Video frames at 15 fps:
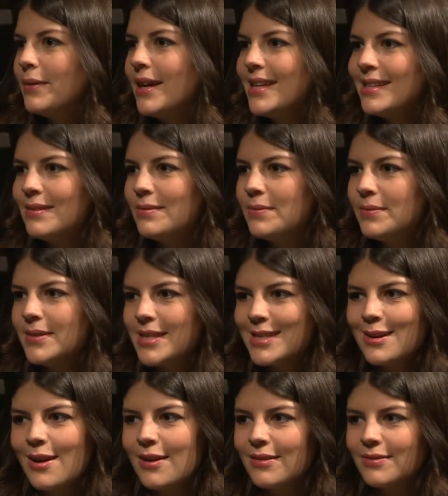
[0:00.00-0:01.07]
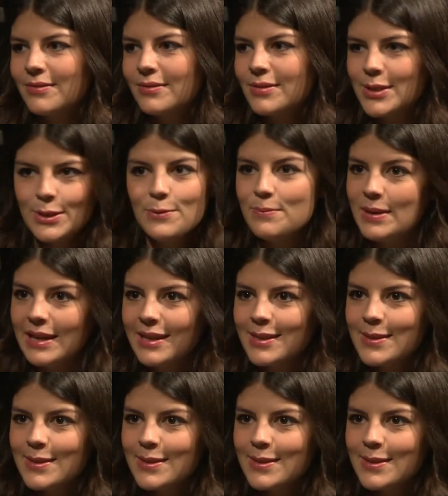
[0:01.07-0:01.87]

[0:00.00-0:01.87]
it does not suit me.